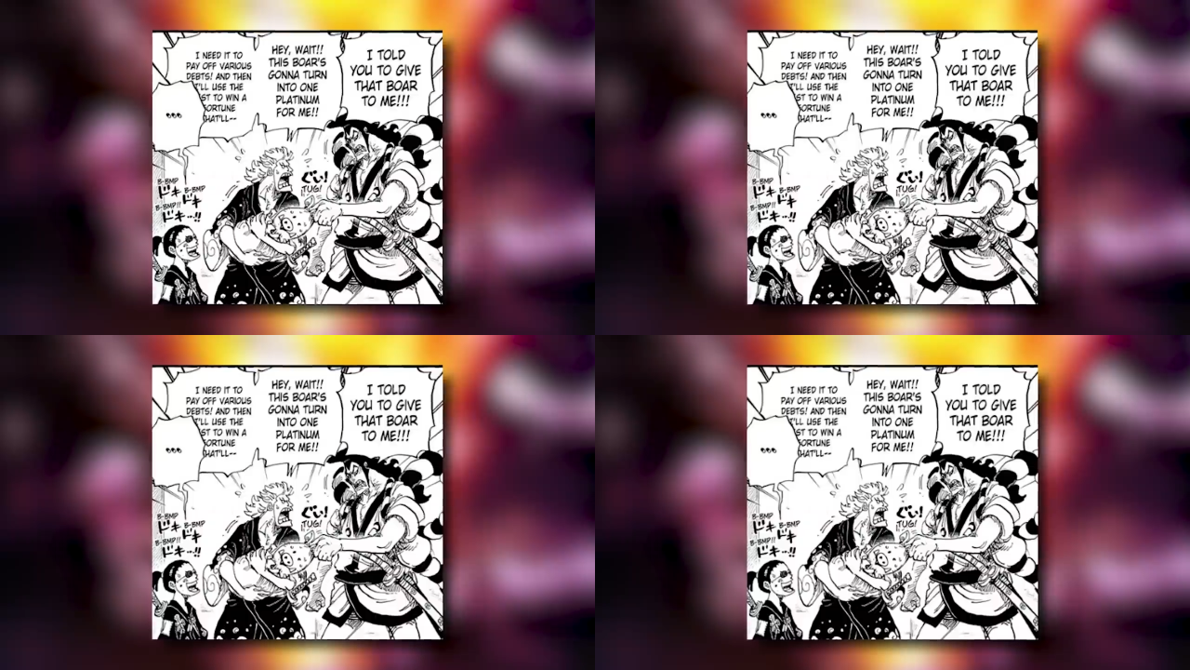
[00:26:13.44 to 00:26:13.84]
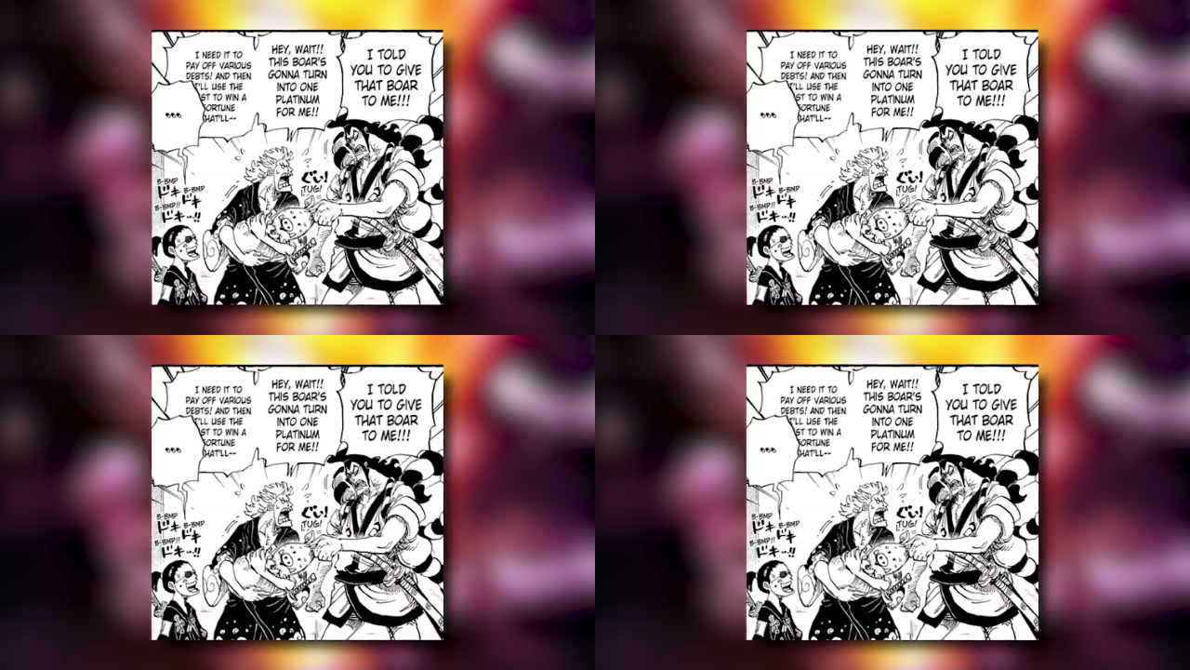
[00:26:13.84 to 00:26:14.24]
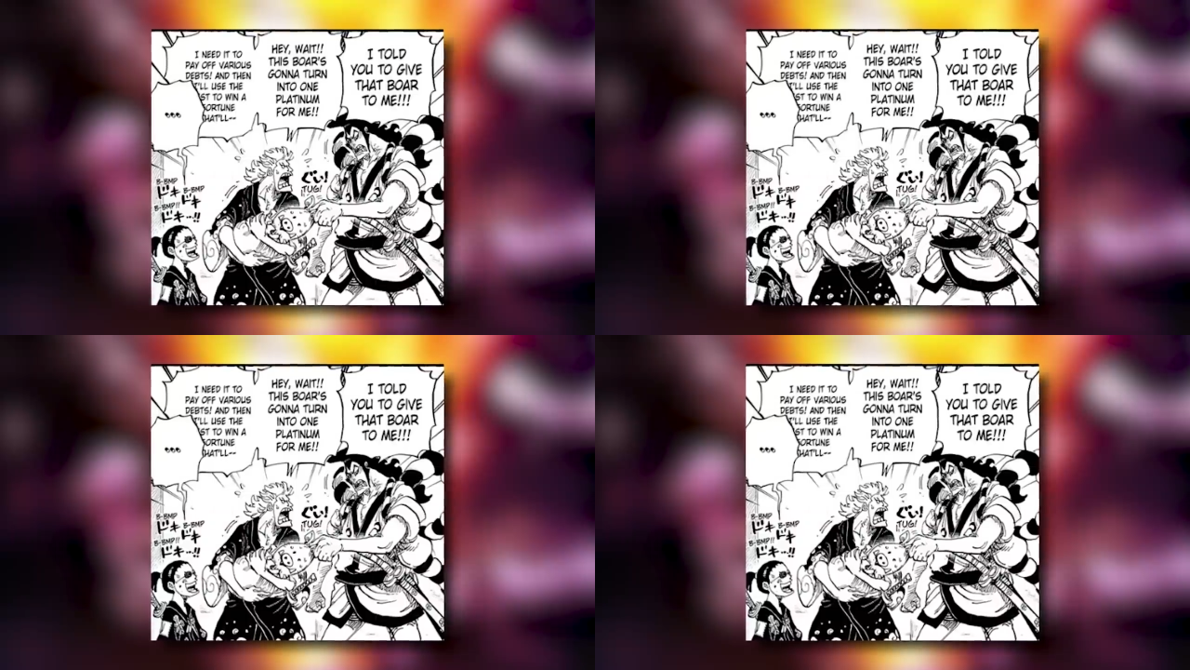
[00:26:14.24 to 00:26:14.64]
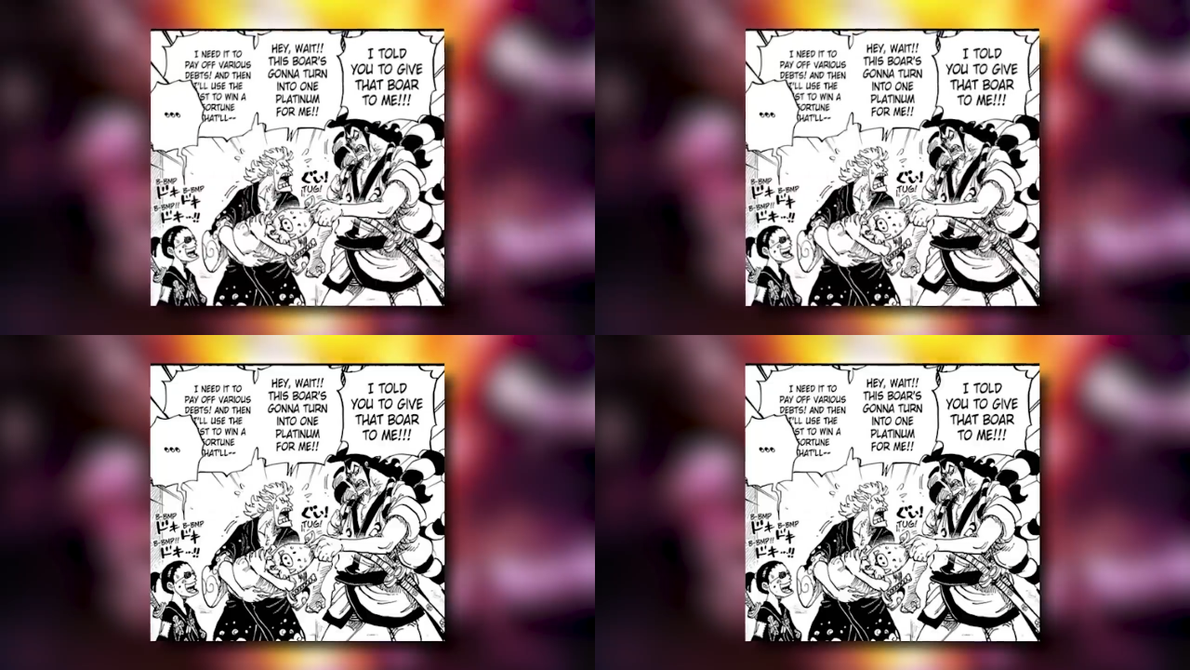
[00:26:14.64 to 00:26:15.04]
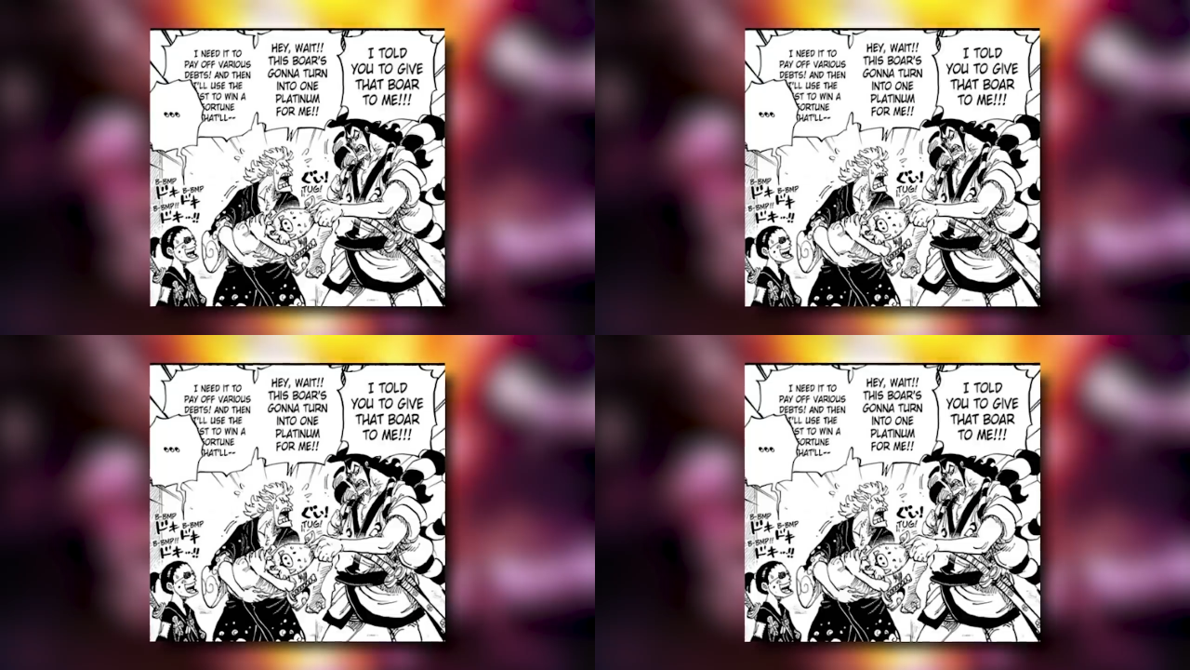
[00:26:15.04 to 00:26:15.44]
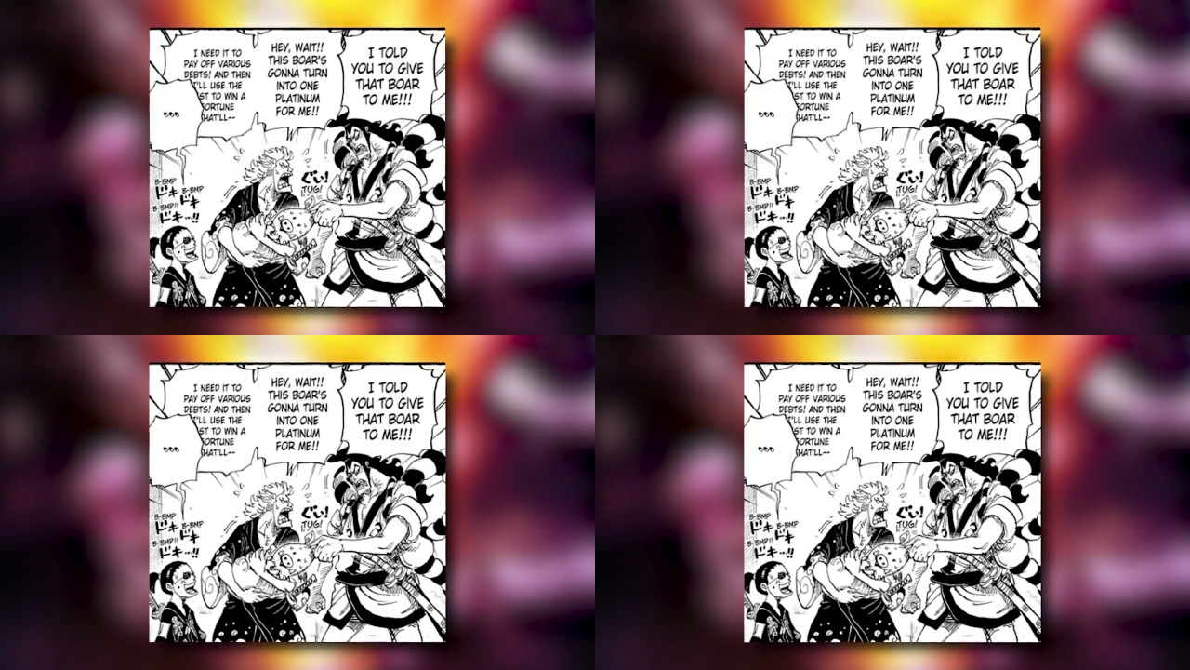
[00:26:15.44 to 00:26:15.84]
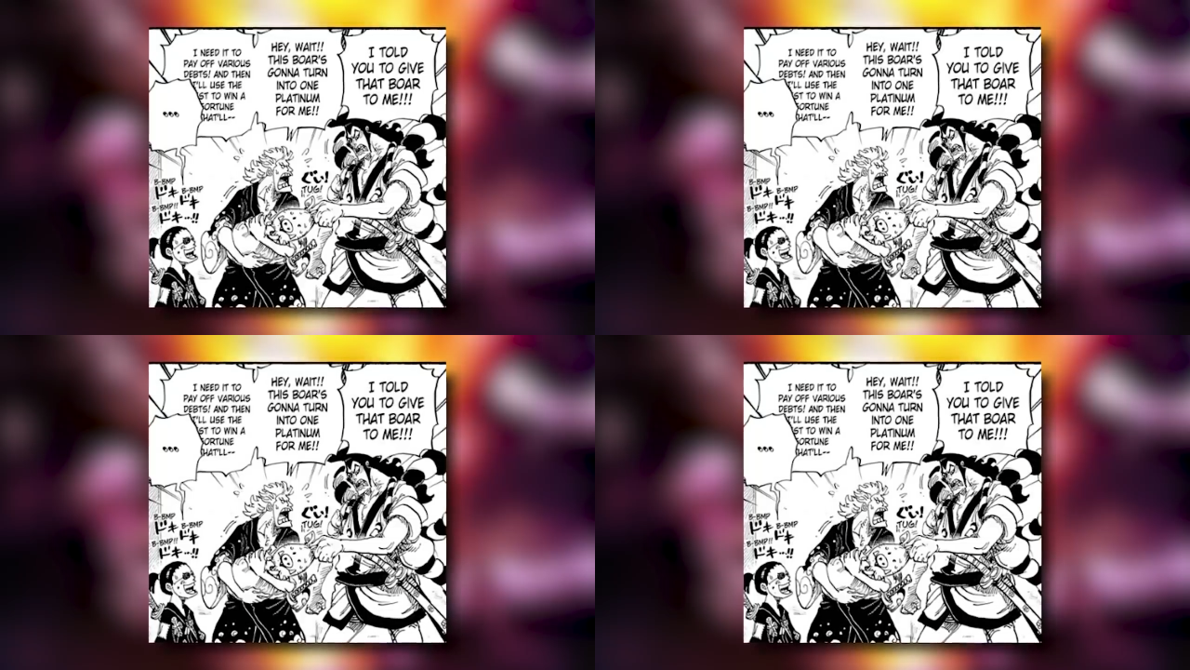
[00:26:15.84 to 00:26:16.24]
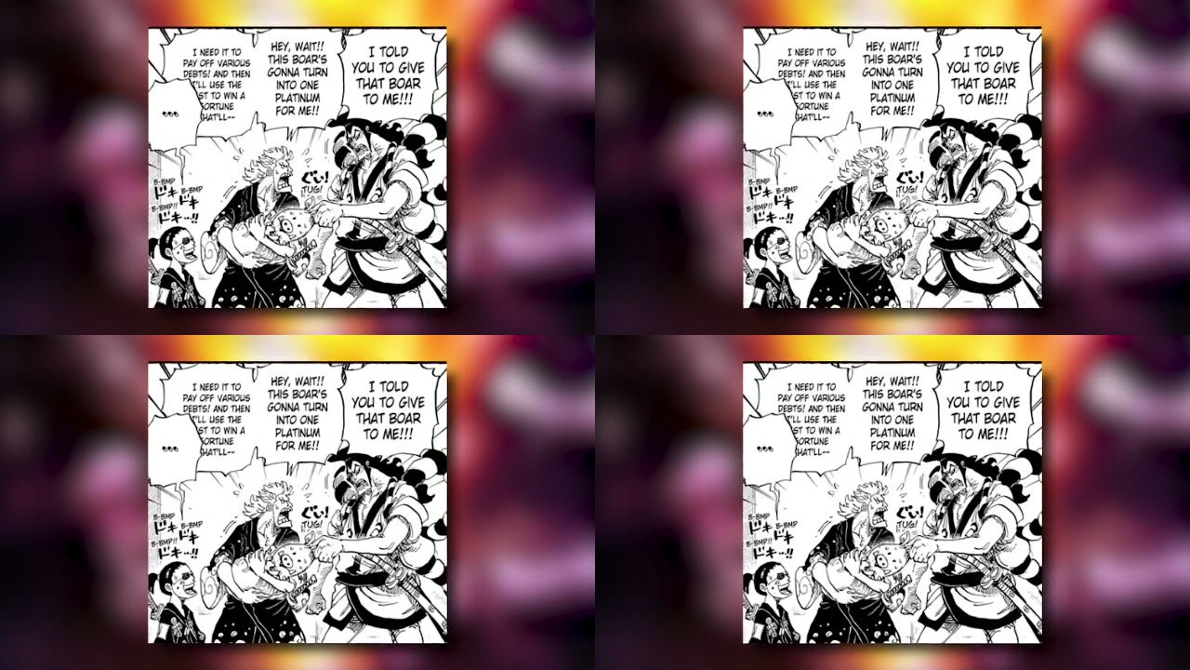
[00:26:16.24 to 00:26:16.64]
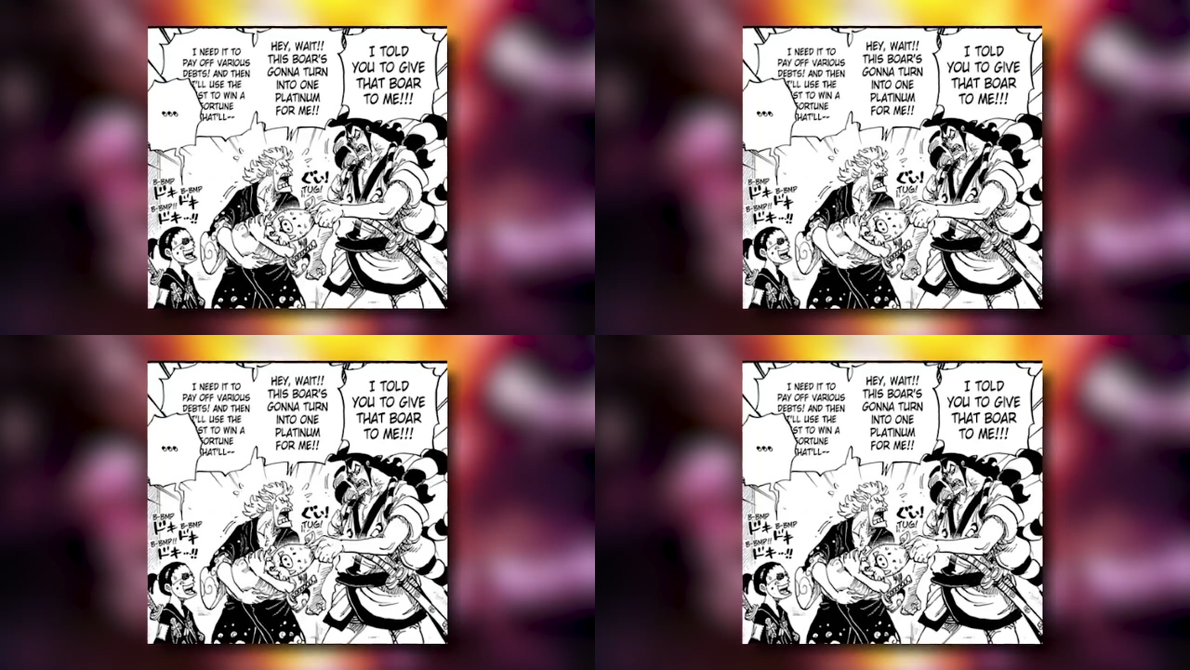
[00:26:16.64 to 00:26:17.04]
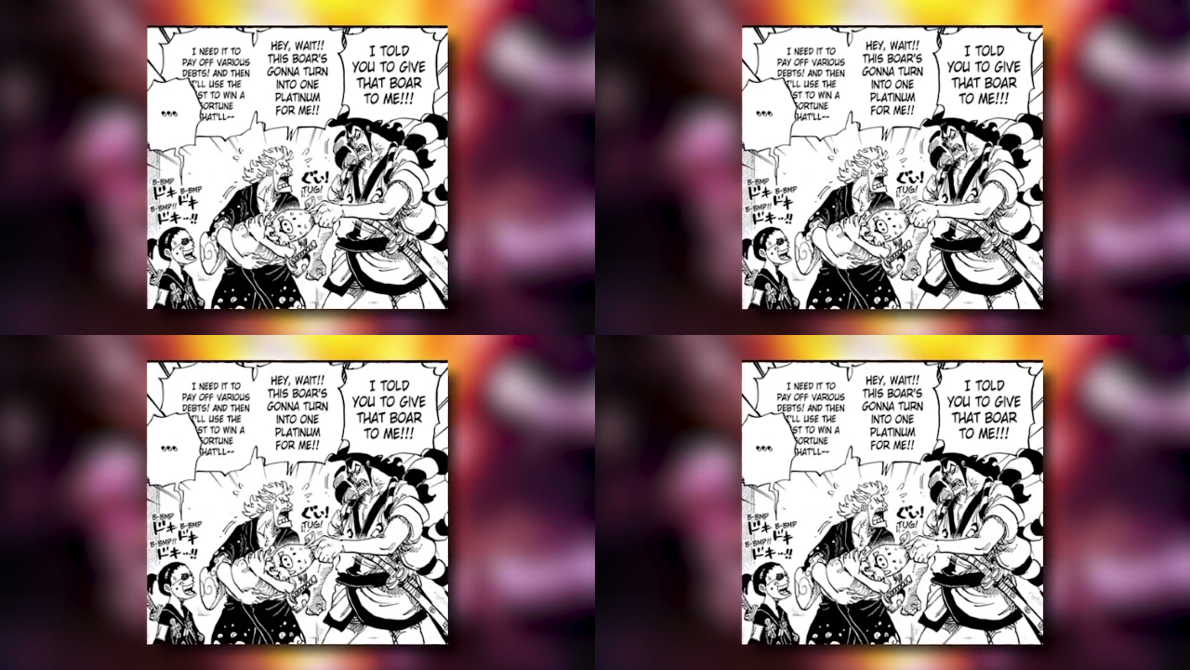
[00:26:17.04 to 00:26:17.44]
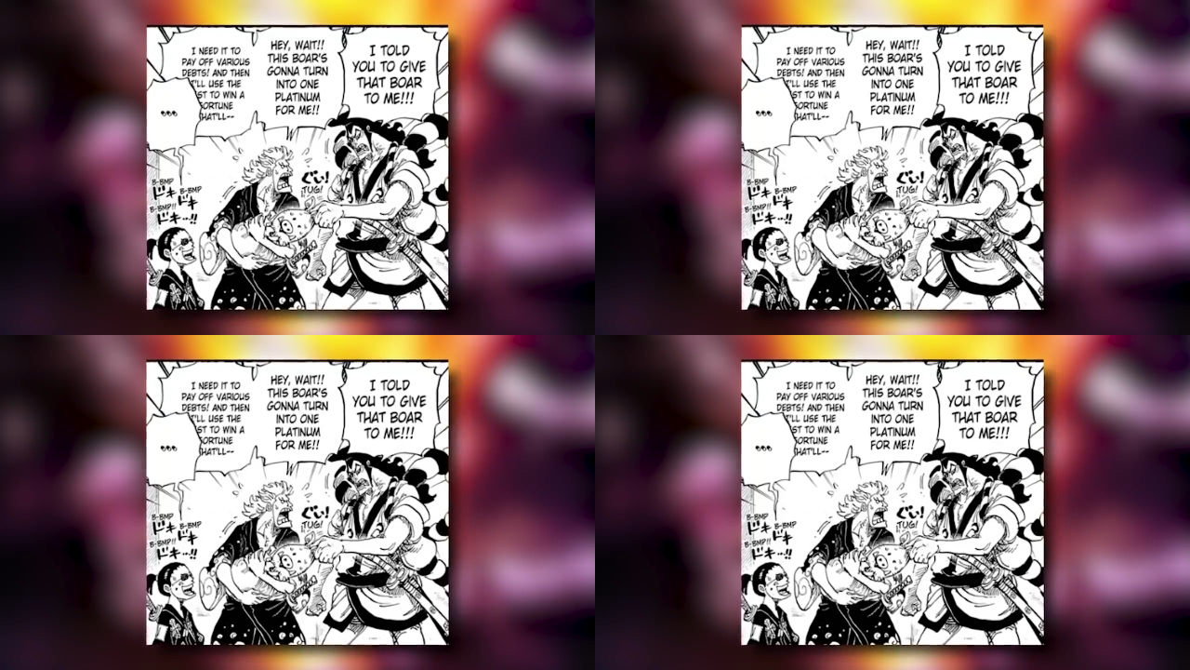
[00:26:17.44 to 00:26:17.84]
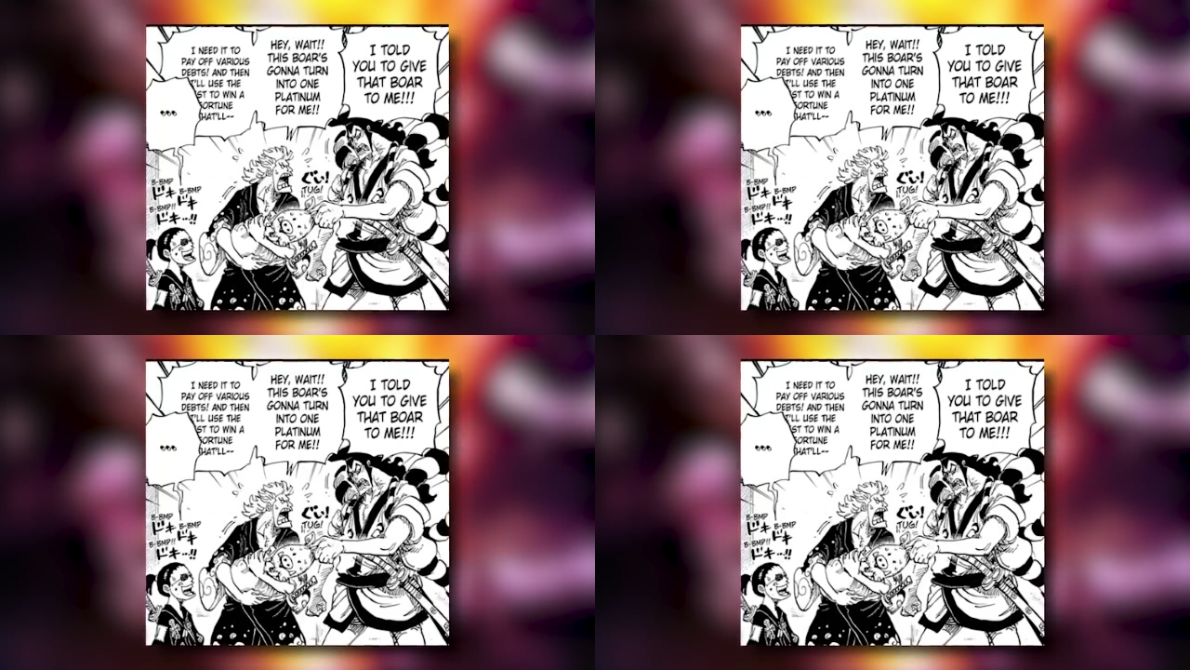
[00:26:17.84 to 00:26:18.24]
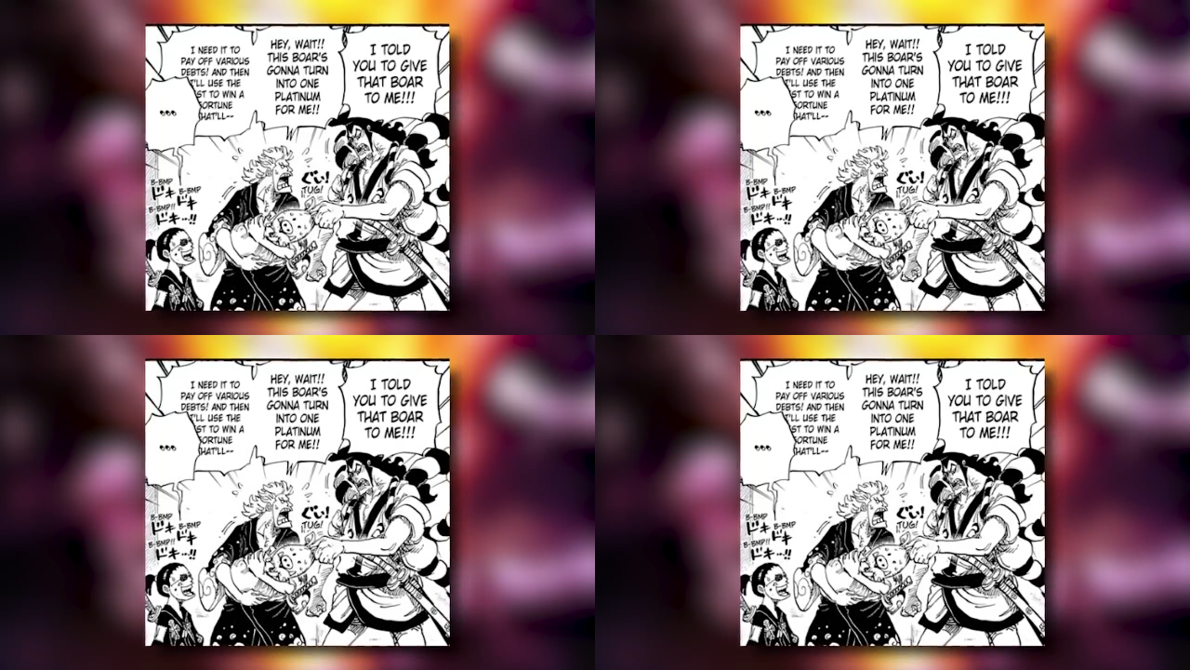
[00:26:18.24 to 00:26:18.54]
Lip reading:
[unreadable: no face in view]